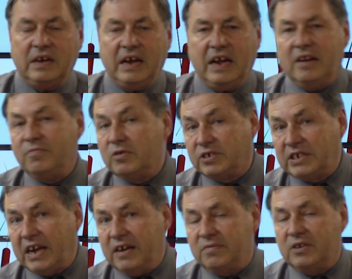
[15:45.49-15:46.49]
And if you're
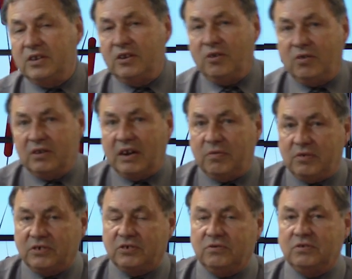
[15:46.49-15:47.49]
saved and you know it, I
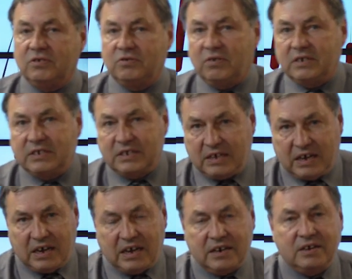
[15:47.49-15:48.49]
want you to trust
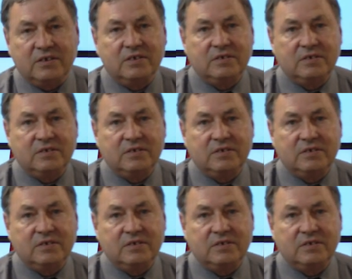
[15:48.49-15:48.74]
God,